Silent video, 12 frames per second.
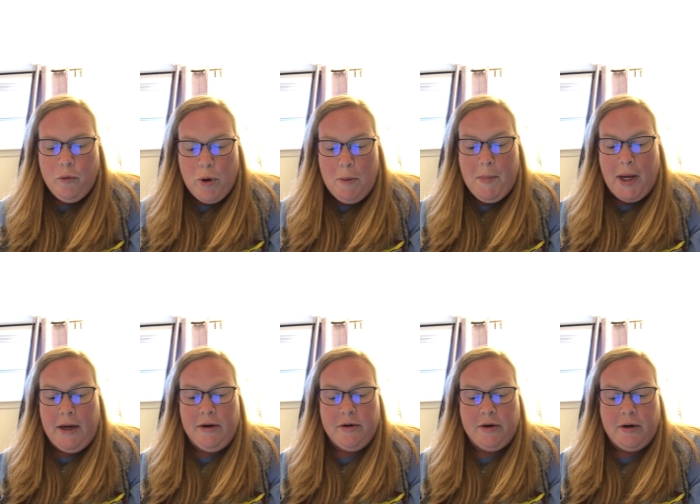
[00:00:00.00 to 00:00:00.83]

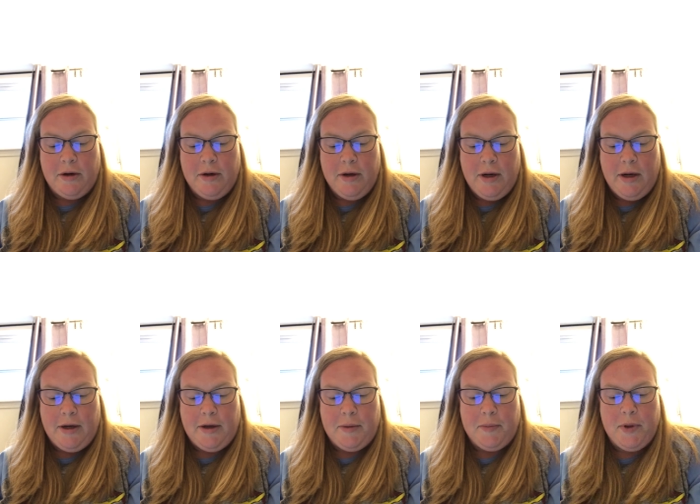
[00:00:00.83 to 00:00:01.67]
reminder
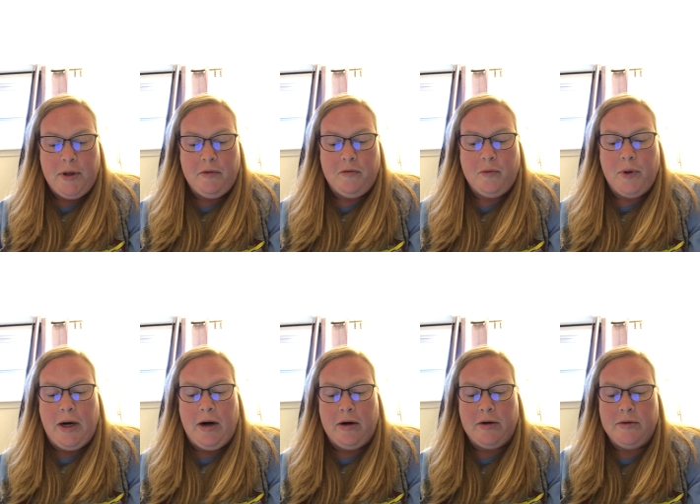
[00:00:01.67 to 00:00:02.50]
um, of
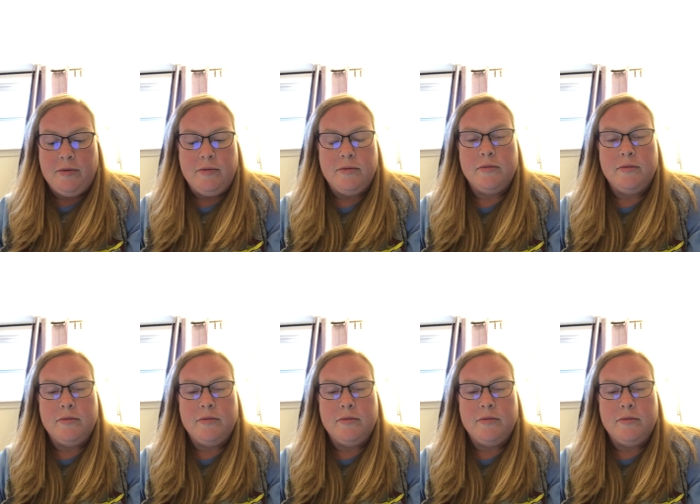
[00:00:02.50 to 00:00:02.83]
where